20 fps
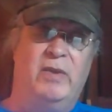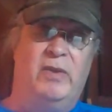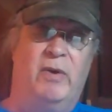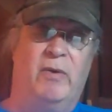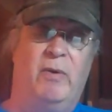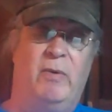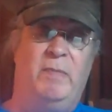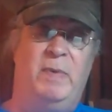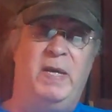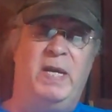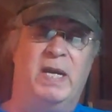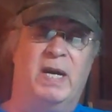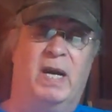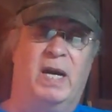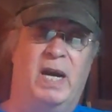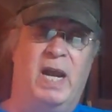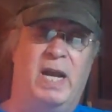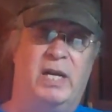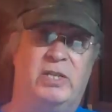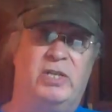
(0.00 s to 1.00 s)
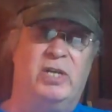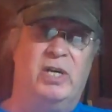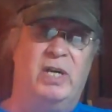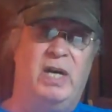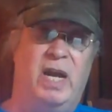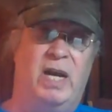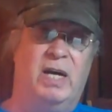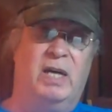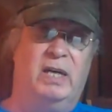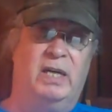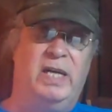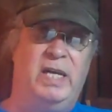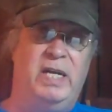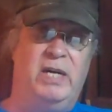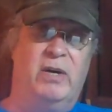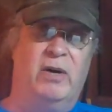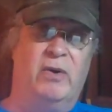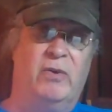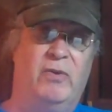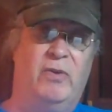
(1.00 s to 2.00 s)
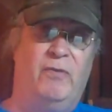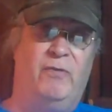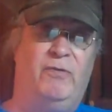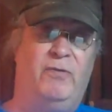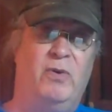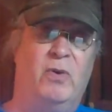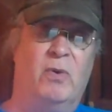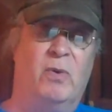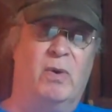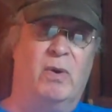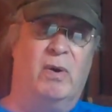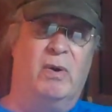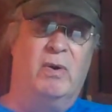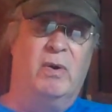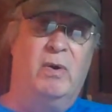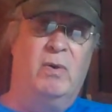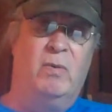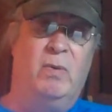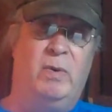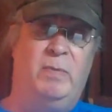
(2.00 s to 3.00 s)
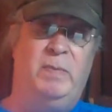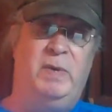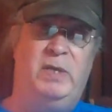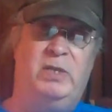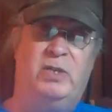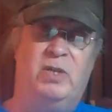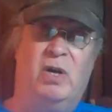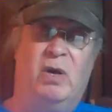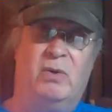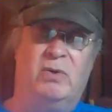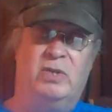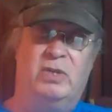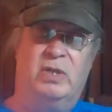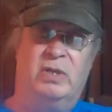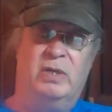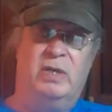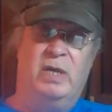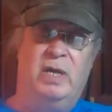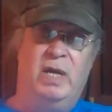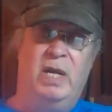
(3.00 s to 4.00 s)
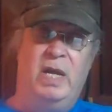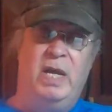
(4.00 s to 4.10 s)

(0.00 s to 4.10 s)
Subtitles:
There would be an election and a leader. The Führer would be chosen.